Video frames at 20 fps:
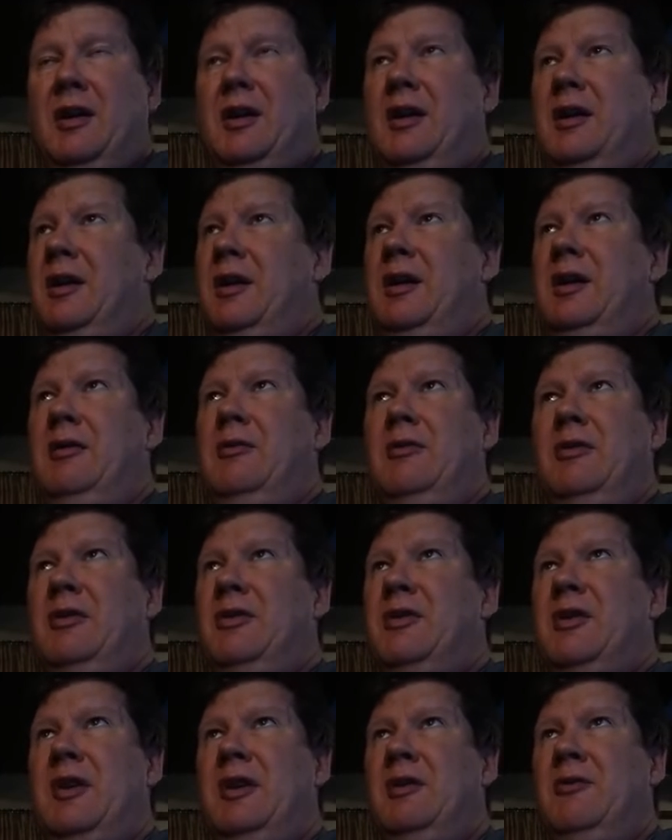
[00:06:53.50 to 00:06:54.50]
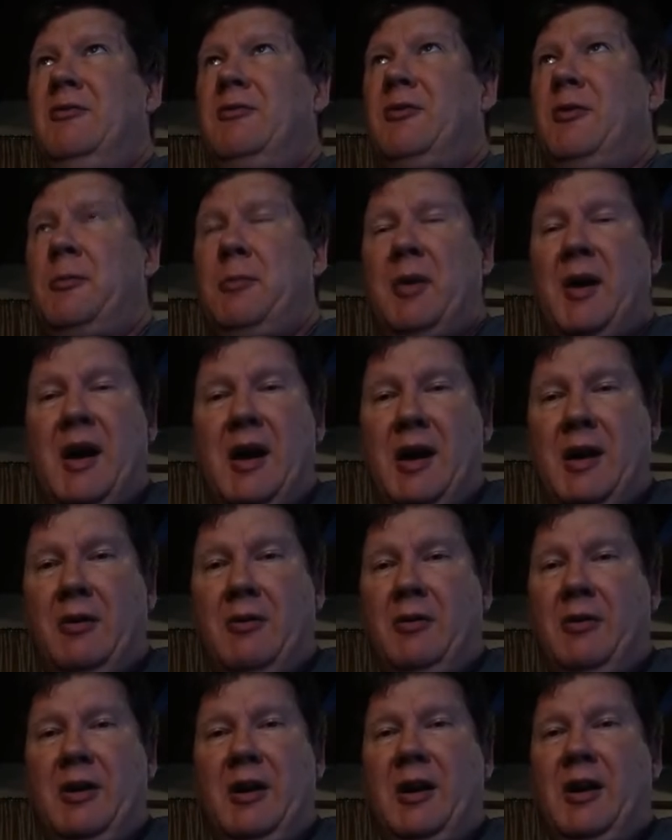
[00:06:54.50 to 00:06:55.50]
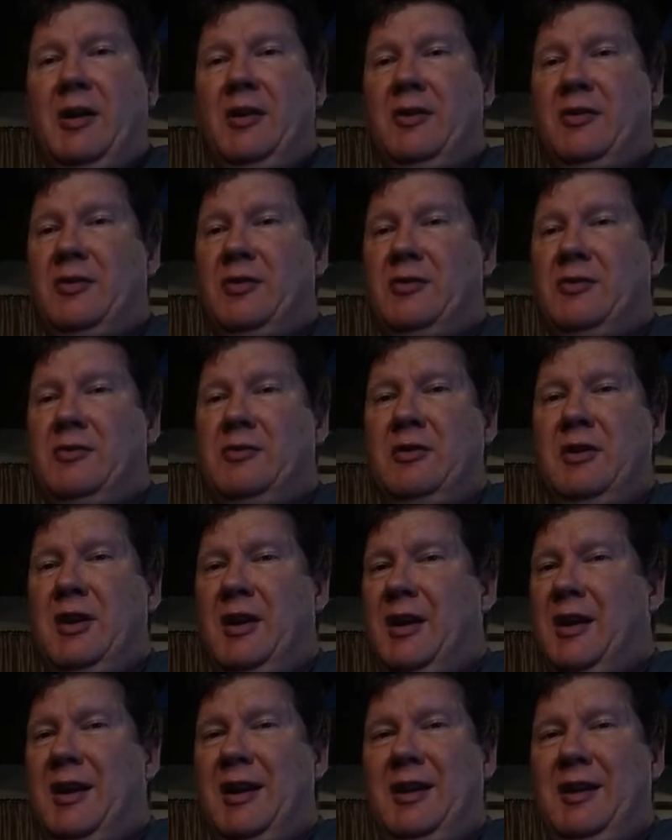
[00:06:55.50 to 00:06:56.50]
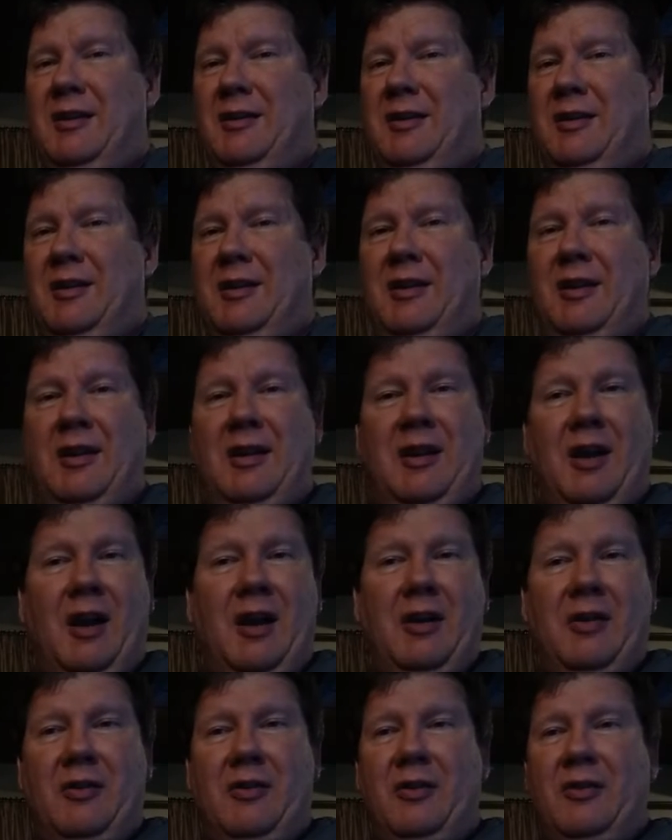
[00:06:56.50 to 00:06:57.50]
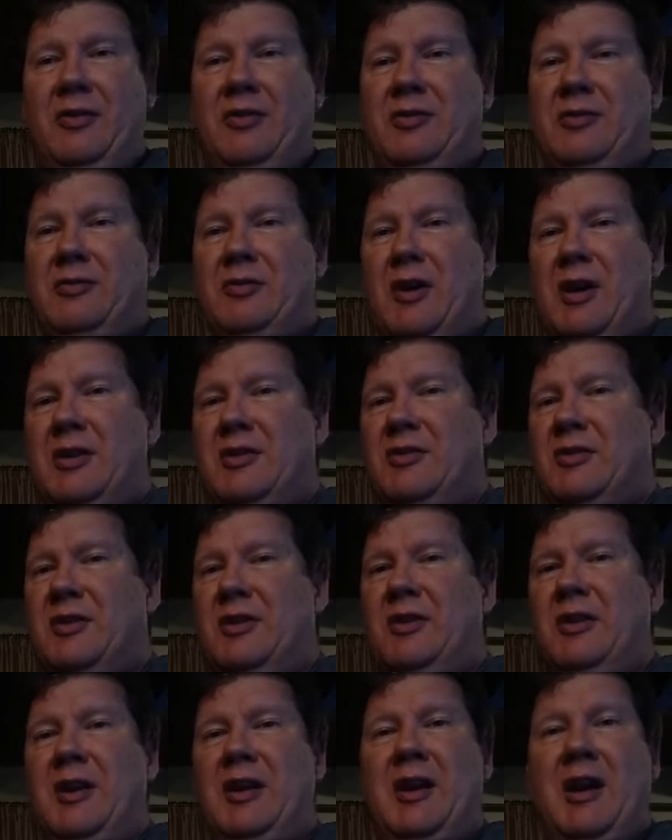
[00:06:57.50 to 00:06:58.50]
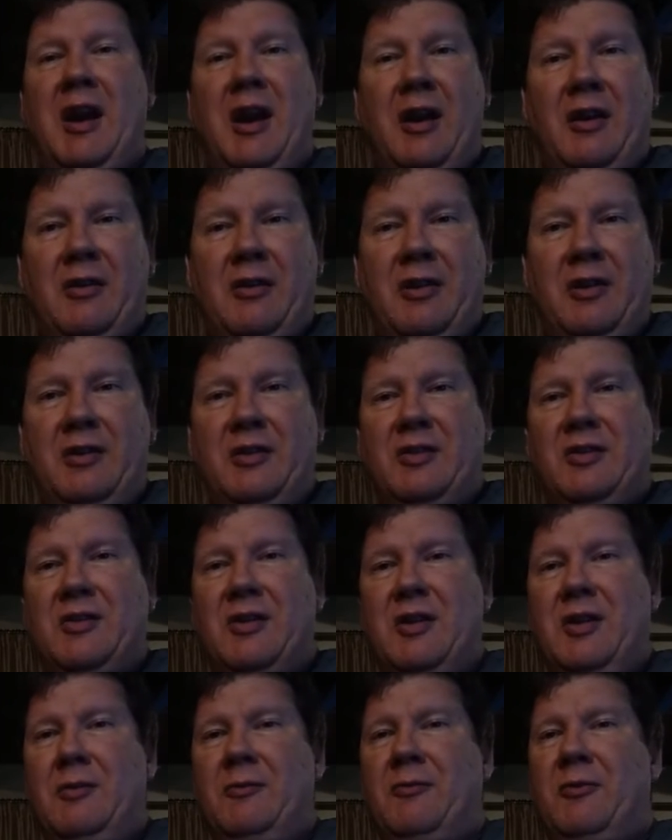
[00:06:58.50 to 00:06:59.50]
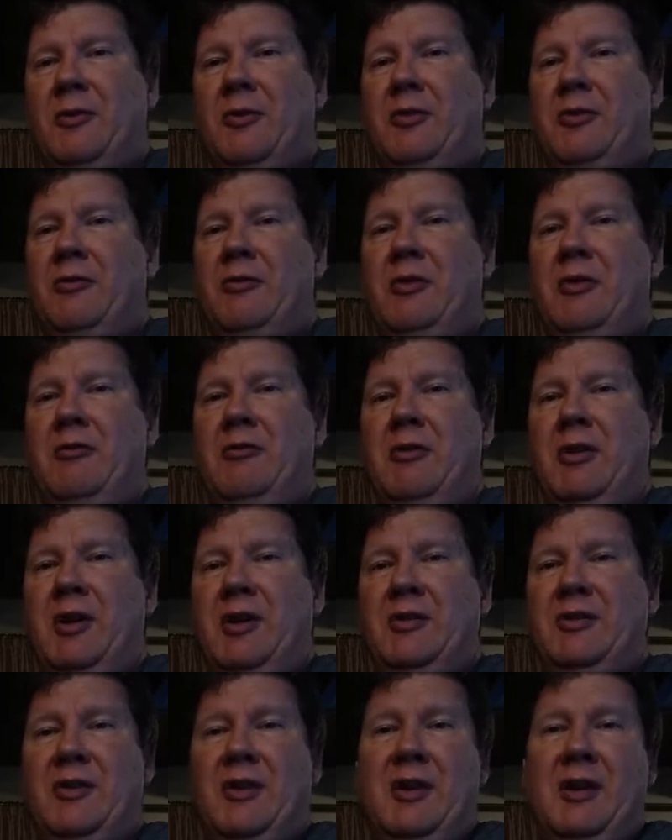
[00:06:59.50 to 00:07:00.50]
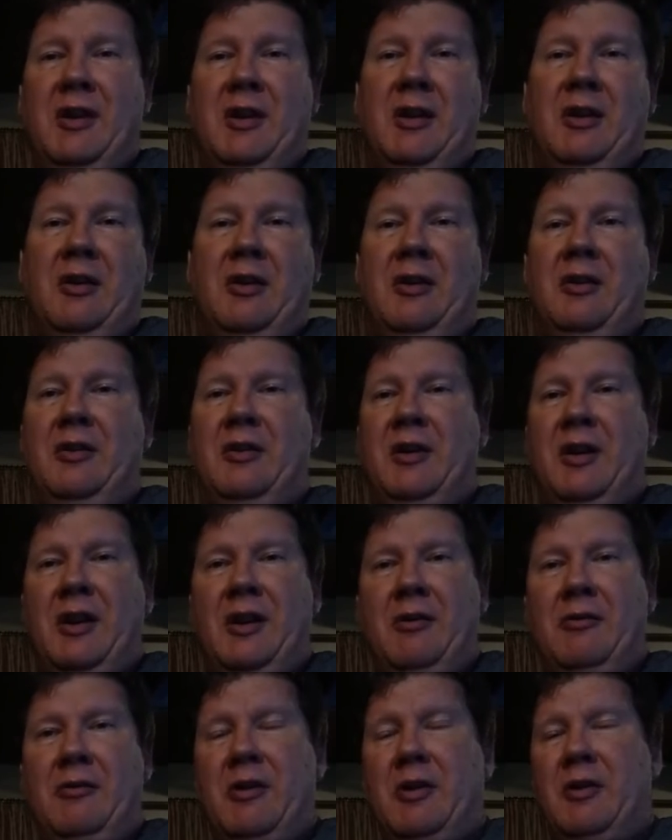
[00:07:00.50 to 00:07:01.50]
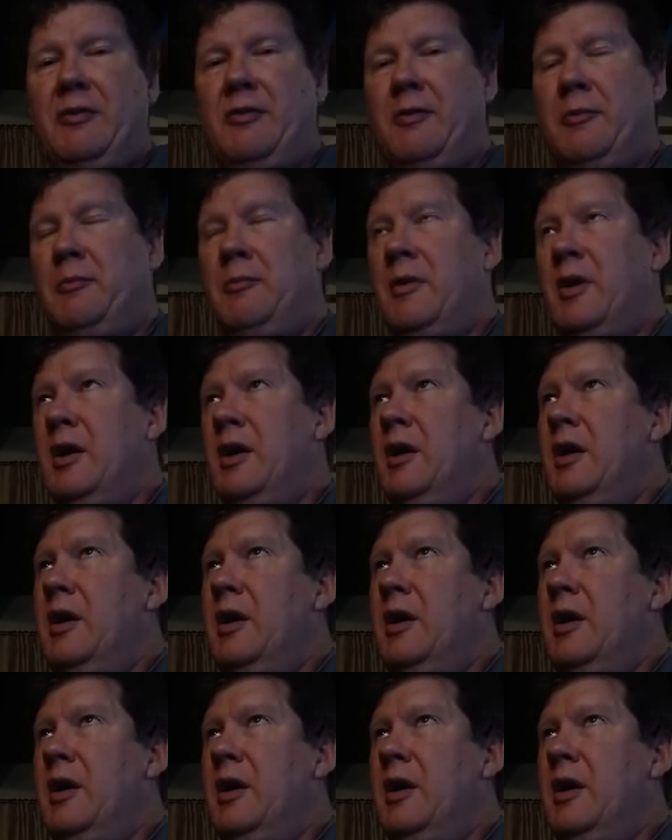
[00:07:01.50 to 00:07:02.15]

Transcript: Uh, he was hitting for power. He had a he got on a stretch there. He carried the team for three weeks. Then he got hurt, and rid of him.